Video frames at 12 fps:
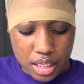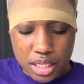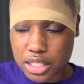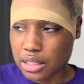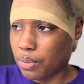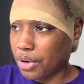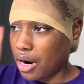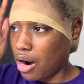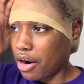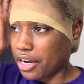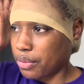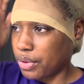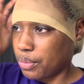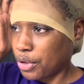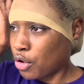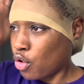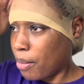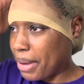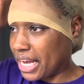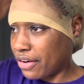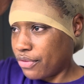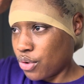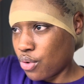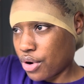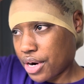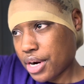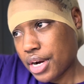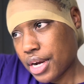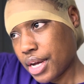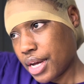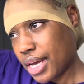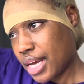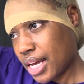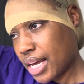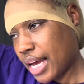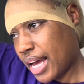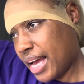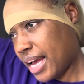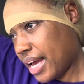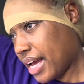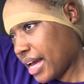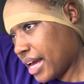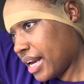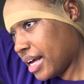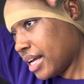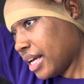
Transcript: So we're arguing, we're going back and forth, and